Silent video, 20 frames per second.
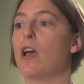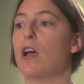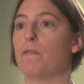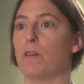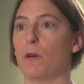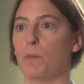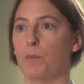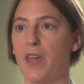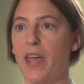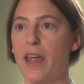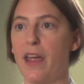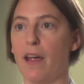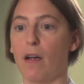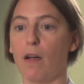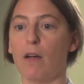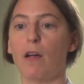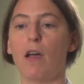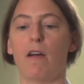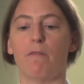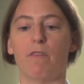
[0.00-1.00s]
From
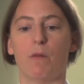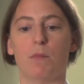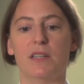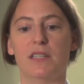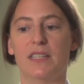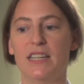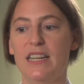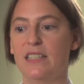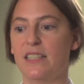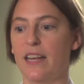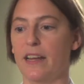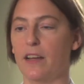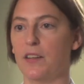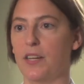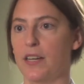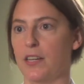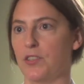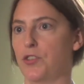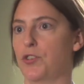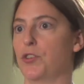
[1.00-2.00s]
there, from a detailed
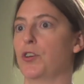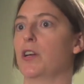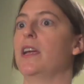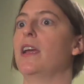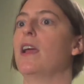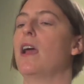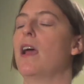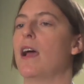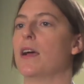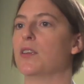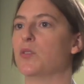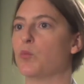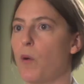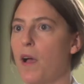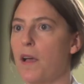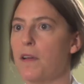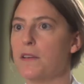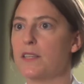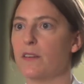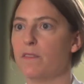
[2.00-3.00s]
history as
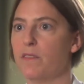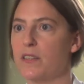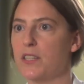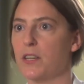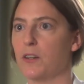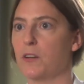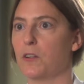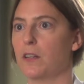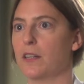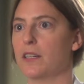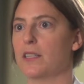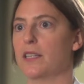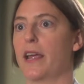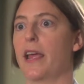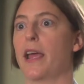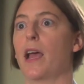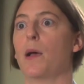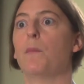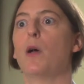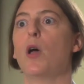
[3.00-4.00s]
well as a physical
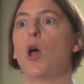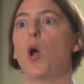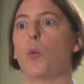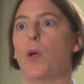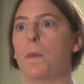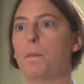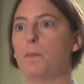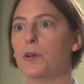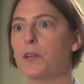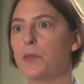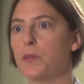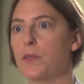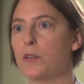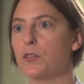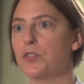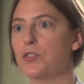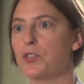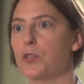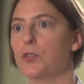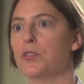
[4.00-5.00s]
exam, we put
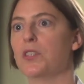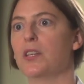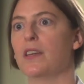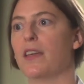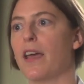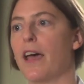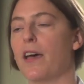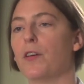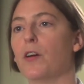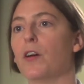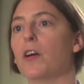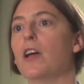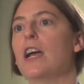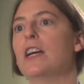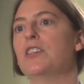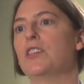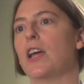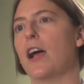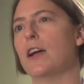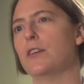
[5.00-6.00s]
those two together
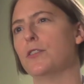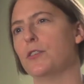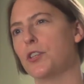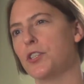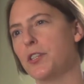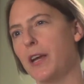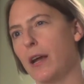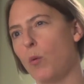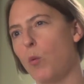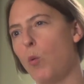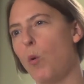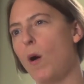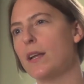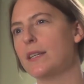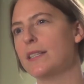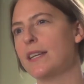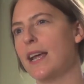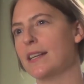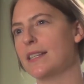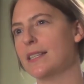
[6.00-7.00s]
to understand
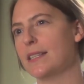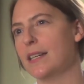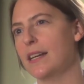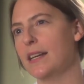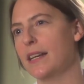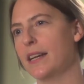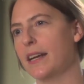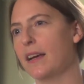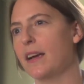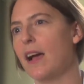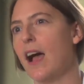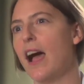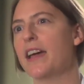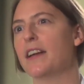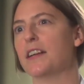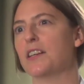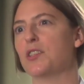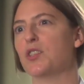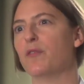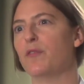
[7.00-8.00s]
what testing can guide
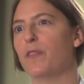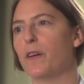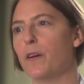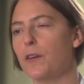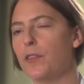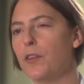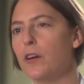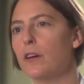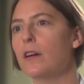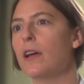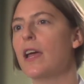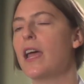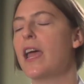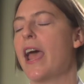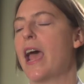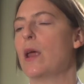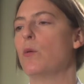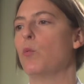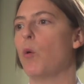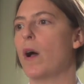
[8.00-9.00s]
us further
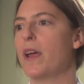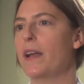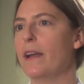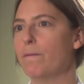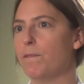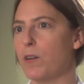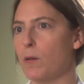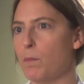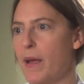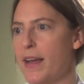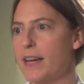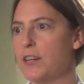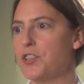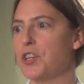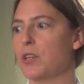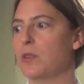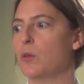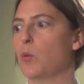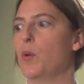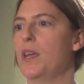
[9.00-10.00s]
and what
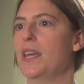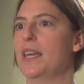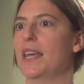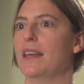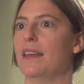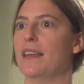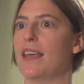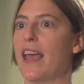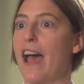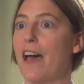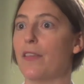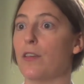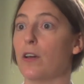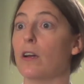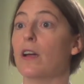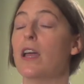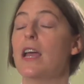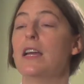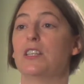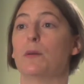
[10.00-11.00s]
information that we can
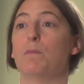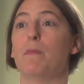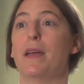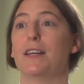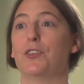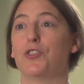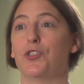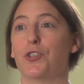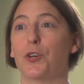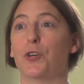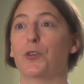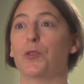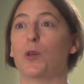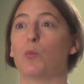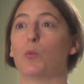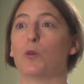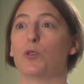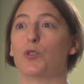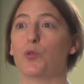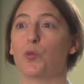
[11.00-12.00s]
gather to make sure that
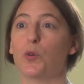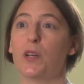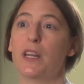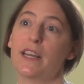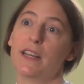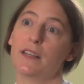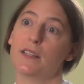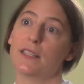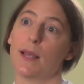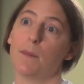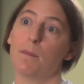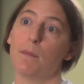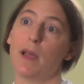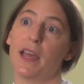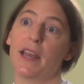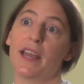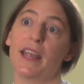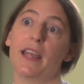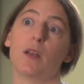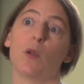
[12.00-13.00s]
we're treating
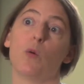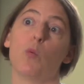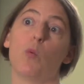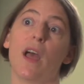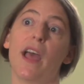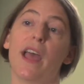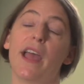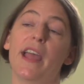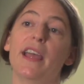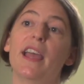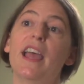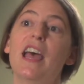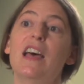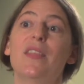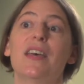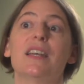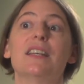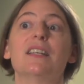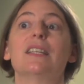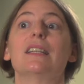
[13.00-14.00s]
somebody in a way
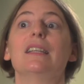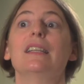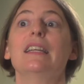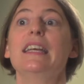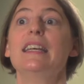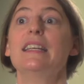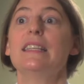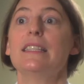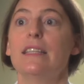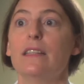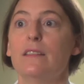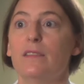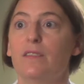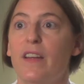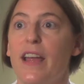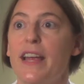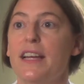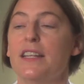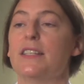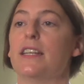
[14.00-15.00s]
that is least
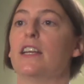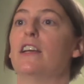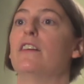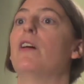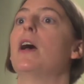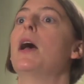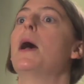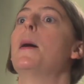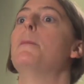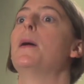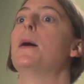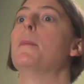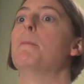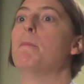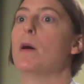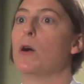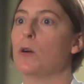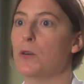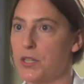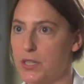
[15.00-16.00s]
invasive but
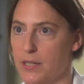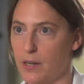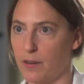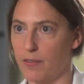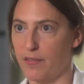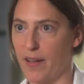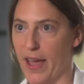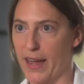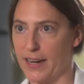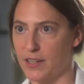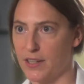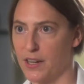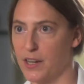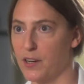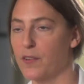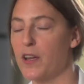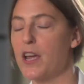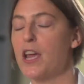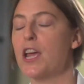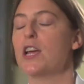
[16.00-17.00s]
most effective.